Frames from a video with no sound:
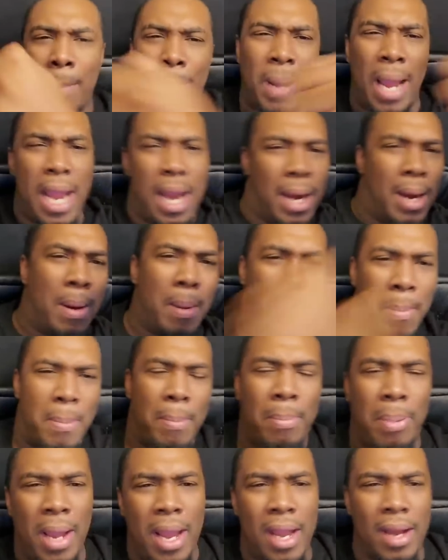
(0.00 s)
bam,
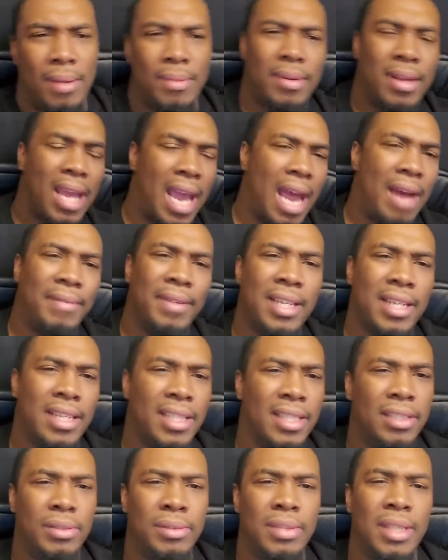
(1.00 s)
bam. Calvin
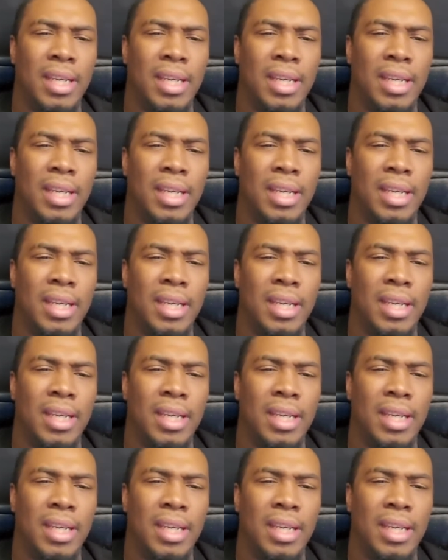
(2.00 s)
couldn't do